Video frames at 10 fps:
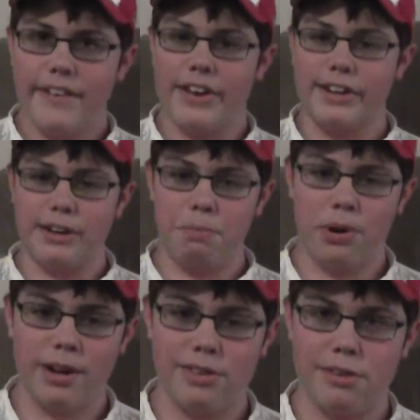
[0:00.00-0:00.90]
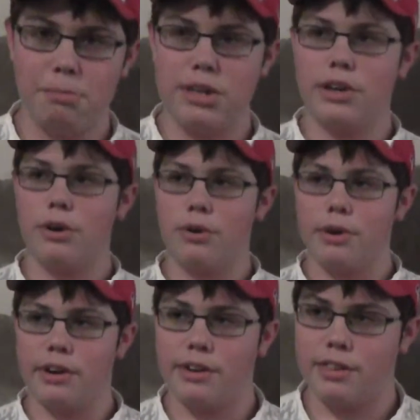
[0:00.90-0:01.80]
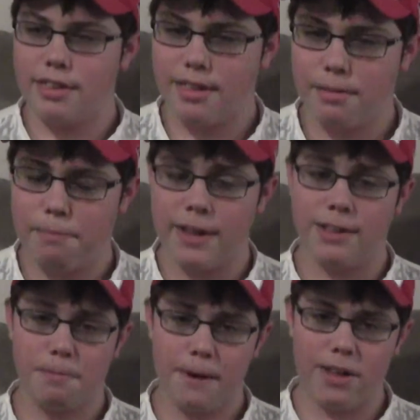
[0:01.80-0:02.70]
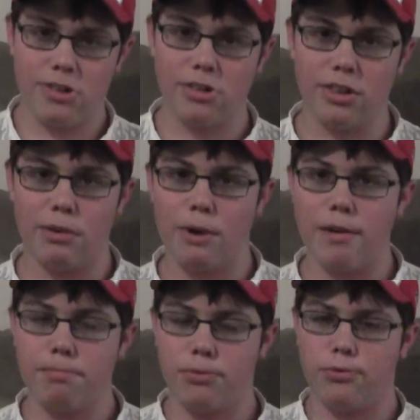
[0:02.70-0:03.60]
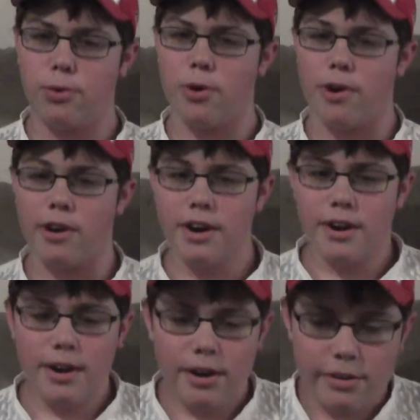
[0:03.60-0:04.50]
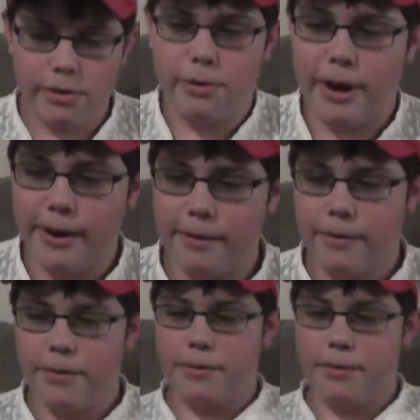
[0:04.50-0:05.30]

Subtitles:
I did put on some deodorant, especially right before, so I